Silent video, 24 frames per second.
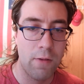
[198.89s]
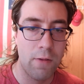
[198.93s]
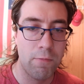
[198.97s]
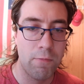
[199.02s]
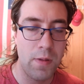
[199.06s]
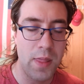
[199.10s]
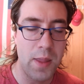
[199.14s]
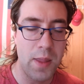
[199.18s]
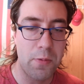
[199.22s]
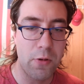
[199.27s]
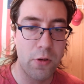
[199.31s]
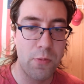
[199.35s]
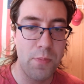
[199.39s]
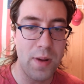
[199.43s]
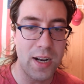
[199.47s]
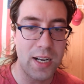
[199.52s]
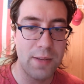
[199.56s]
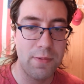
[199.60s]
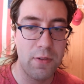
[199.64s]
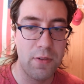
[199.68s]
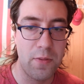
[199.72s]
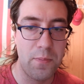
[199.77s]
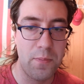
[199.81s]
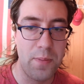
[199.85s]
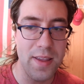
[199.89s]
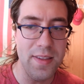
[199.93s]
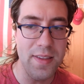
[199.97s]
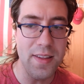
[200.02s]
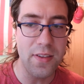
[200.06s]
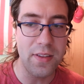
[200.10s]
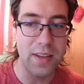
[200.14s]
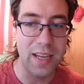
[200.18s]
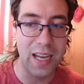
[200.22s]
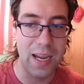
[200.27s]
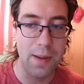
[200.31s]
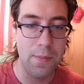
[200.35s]
From the perspective of a
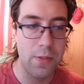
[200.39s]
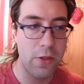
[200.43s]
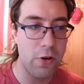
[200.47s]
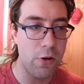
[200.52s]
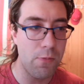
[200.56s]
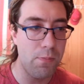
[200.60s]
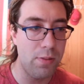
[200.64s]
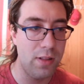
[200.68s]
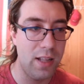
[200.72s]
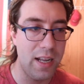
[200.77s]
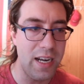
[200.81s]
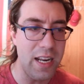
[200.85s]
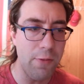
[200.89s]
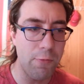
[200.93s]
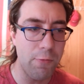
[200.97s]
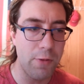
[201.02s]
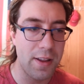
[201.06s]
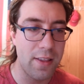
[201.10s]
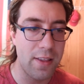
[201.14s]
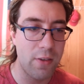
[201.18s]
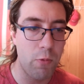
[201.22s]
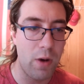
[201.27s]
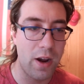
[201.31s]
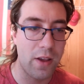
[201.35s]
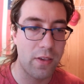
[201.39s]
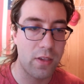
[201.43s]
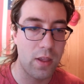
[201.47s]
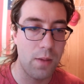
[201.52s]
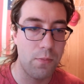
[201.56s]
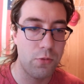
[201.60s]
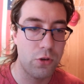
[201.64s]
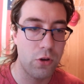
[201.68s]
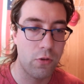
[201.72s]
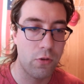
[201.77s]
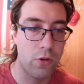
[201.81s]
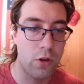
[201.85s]
business team, there are plenty of reasons why some
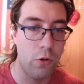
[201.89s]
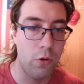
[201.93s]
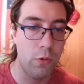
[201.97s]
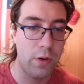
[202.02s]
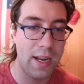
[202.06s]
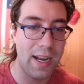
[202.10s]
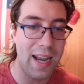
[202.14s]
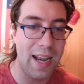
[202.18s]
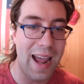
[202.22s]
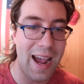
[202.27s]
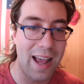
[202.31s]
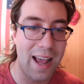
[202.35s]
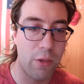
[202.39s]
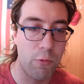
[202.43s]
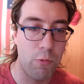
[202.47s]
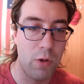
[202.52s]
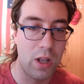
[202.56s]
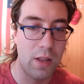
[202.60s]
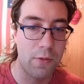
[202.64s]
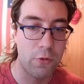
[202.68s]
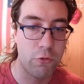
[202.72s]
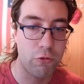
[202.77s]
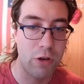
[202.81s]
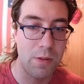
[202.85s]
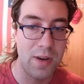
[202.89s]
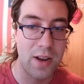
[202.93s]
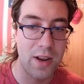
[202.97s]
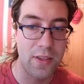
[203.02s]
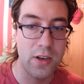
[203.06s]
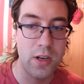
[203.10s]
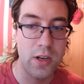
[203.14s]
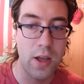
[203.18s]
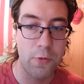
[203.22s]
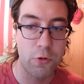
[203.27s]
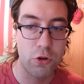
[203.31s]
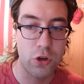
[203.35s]
shows don't get as well of a treatment as
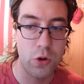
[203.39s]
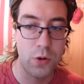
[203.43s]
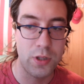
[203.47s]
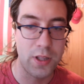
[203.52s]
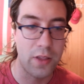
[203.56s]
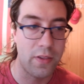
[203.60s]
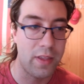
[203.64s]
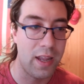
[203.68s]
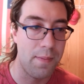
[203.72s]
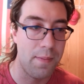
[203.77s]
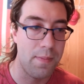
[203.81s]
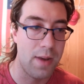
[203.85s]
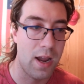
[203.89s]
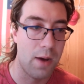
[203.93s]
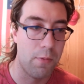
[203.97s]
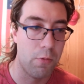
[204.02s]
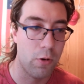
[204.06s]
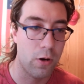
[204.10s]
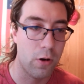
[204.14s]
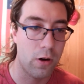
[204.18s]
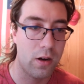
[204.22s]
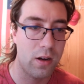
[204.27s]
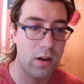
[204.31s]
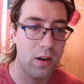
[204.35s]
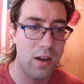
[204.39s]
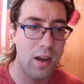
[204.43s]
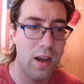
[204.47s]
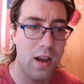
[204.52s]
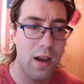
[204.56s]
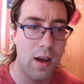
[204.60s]
another show on the same network.